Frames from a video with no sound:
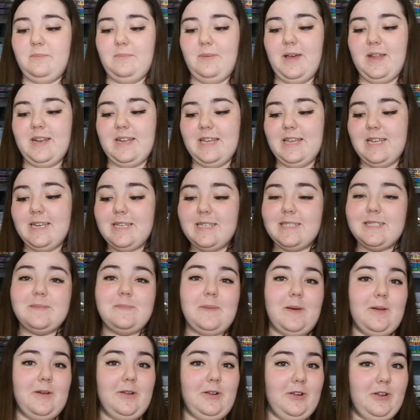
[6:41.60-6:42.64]
But it is
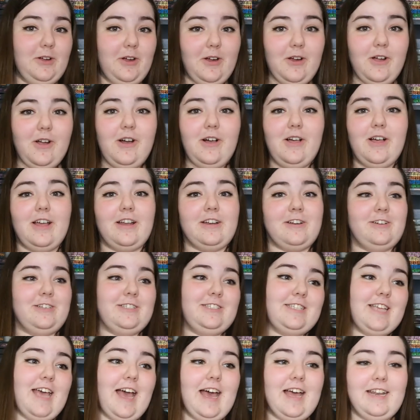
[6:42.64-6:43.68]
about a girl, and her
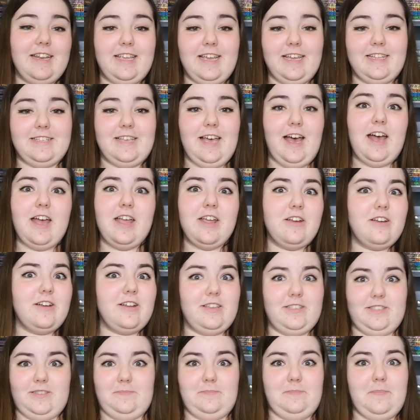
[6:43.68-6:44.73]
dad gets hired
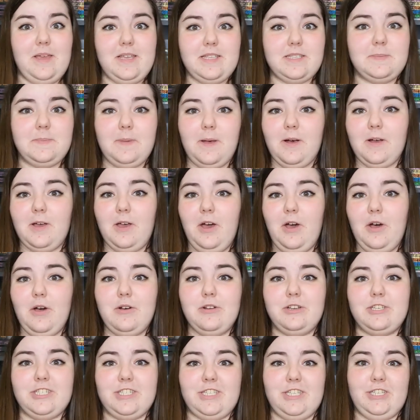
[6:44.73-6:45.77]
as a baseball
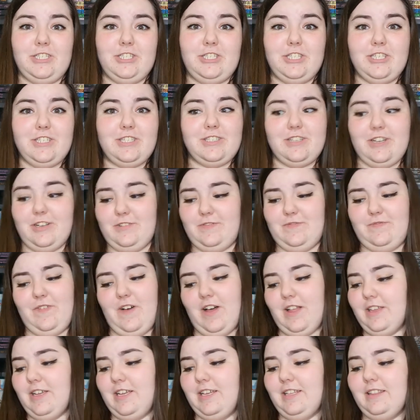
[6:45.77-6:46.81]
coach, and then she starts
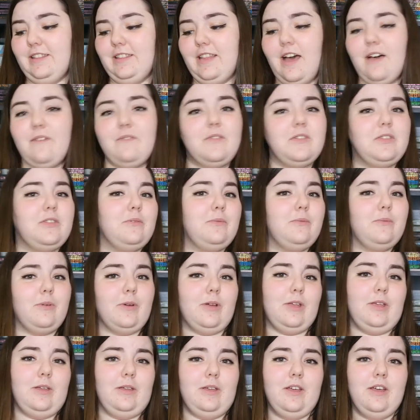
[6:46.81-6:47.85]
falling in love with the
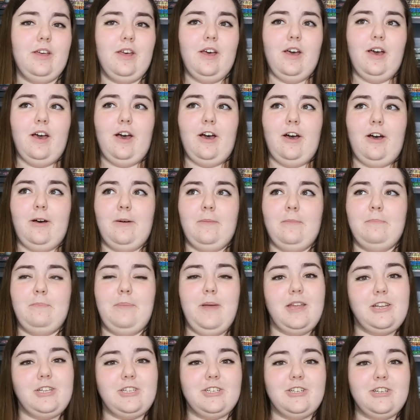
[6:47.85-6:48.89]
rookie
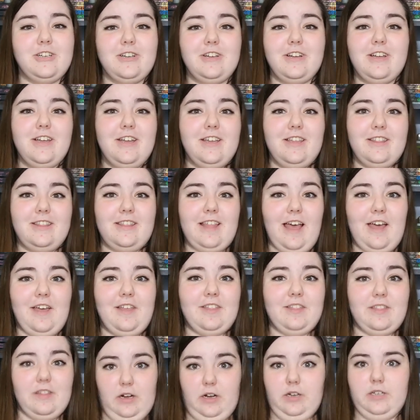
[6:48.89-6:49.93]
pitcher
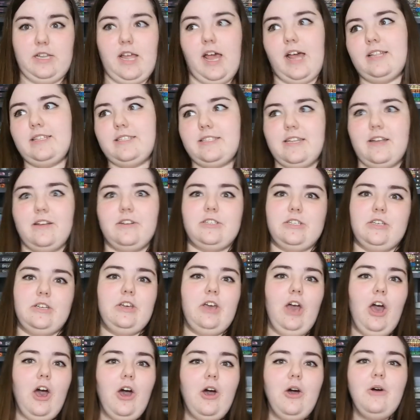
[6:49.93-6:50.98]
that her dad's there to
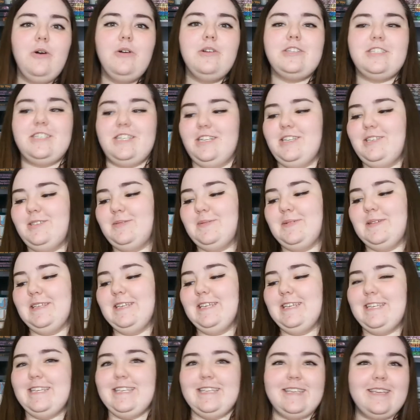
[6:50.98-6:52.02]
coach, and he's
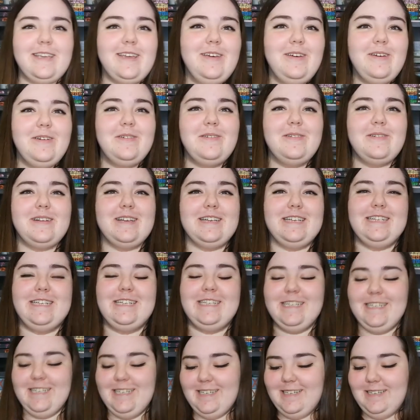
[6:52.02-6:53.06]
really cute, and